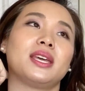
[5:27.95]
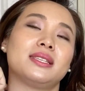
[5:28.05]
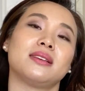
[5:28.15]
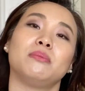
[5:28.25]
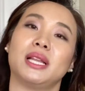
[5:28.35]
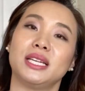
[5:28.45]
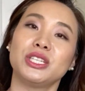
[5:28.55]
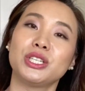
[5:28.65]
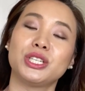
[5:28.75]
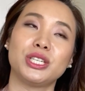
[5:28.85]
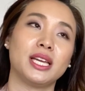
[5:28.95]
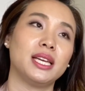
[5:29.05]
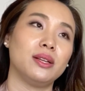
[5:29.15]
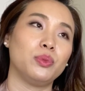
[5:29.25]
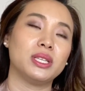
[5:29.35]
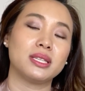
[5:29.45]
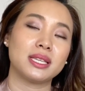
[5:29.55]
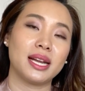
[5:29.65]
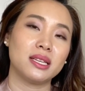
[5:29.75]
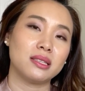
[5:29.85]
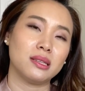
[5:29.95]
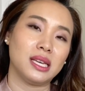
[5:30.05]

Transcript: some lunch and we decided to